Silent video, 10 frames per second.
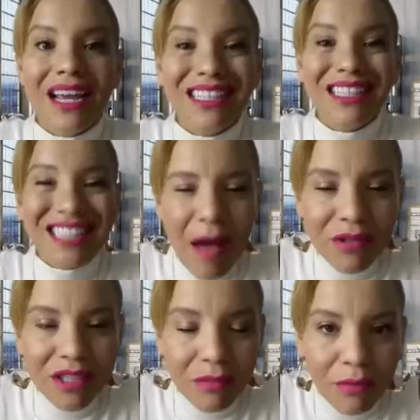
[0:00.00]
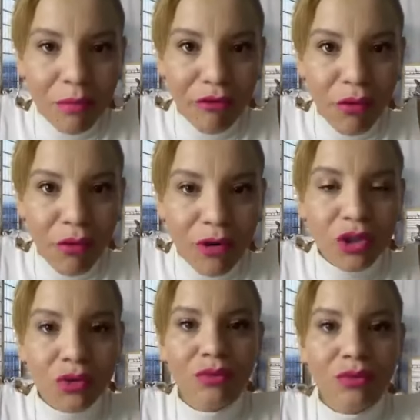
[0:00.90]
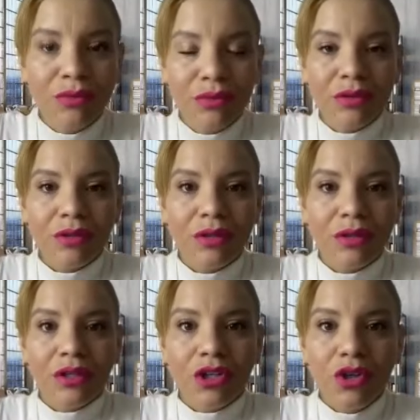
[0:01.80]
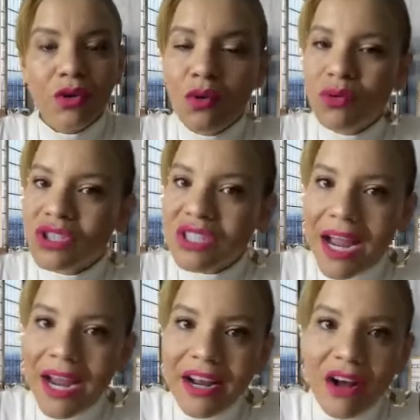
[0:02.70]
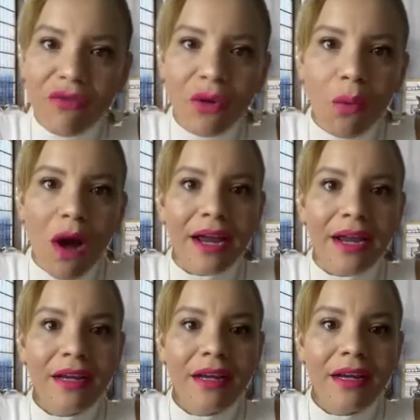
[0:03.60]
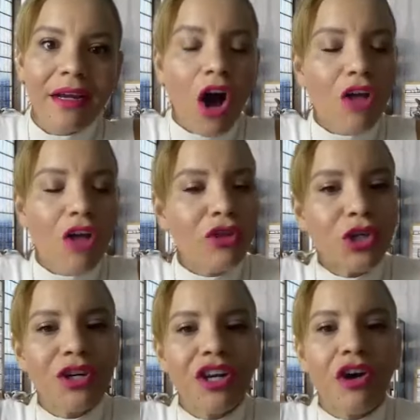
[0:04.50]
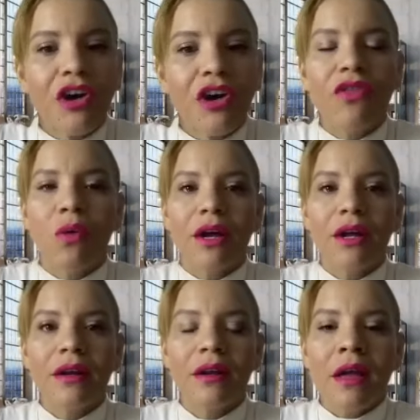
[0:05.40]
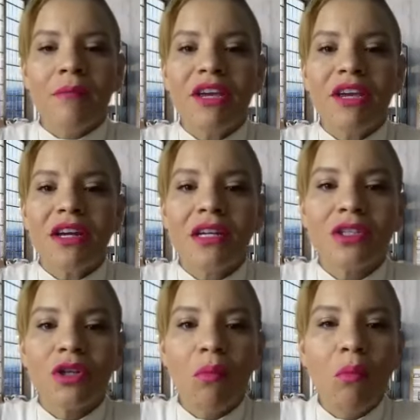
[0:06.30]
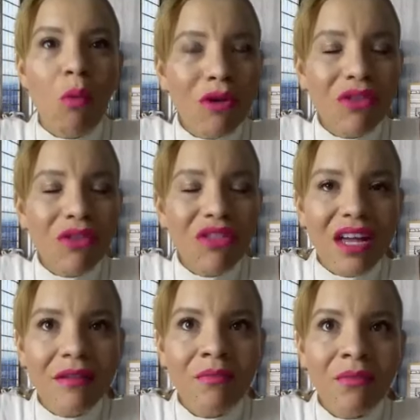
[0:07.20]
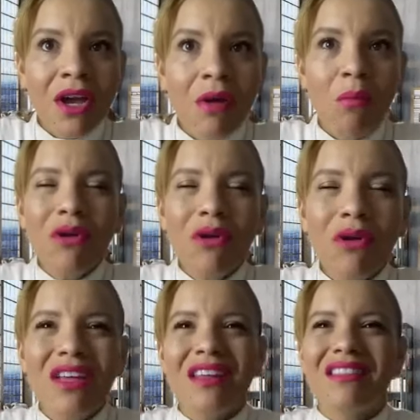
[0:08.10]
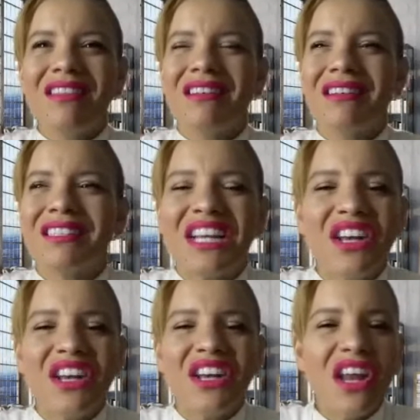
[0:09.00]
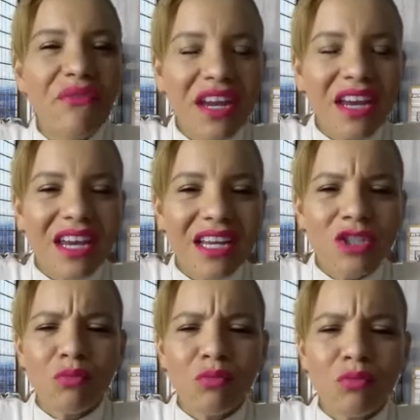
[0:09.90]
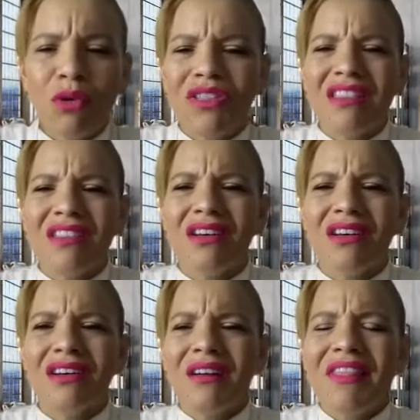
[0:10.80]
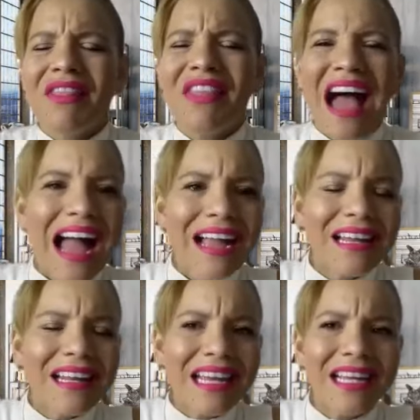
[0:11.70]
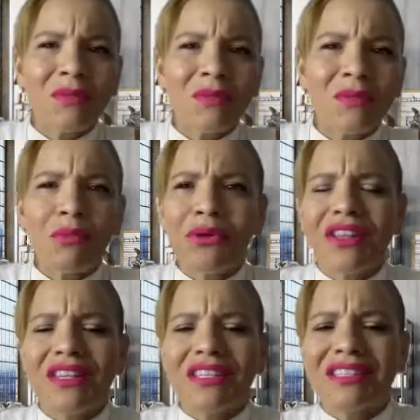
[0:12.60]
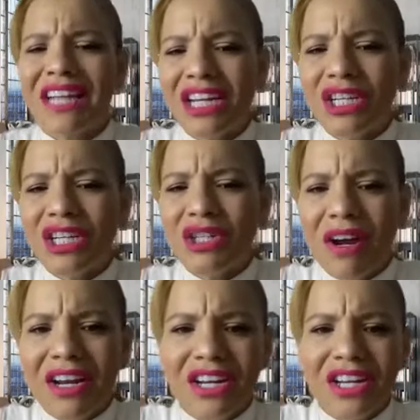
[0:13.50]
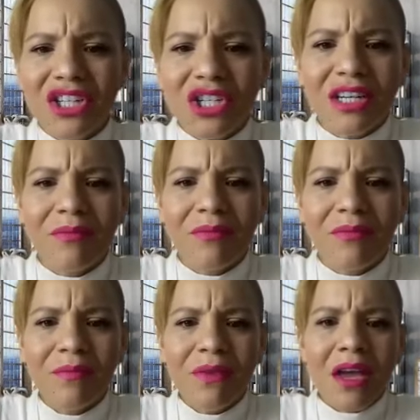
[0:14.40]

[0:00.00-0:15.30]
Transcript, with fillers: It's happened to me before too. You lose sight of the why on the journey of the what because more than more than the significance, more than the the accolades, more than the stage recognition,